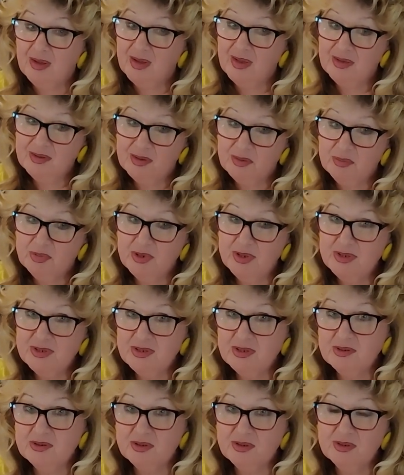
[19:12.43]
And the
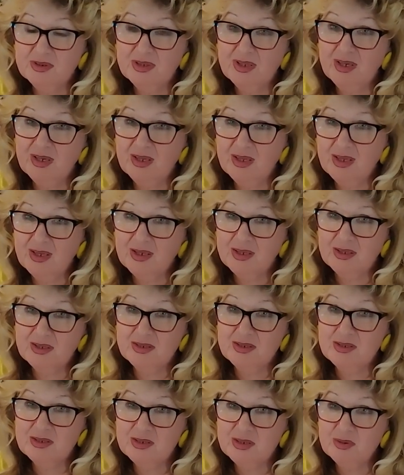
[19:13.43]
bracelet on the leg
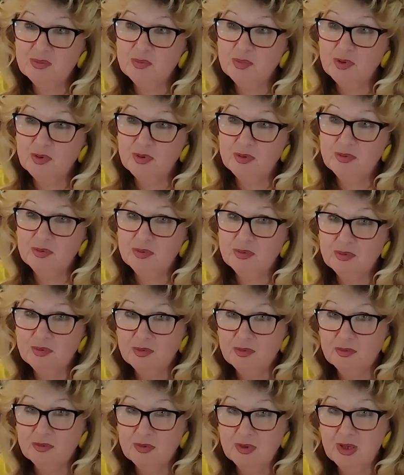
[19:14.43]
is symbol,
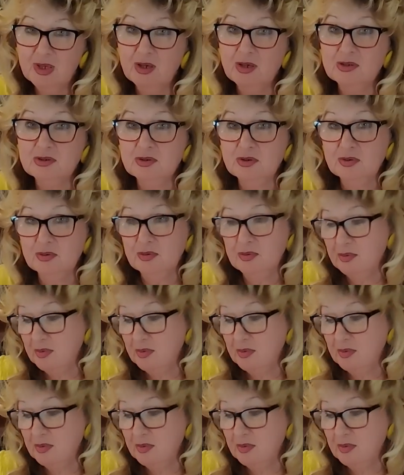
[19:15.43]
we got you.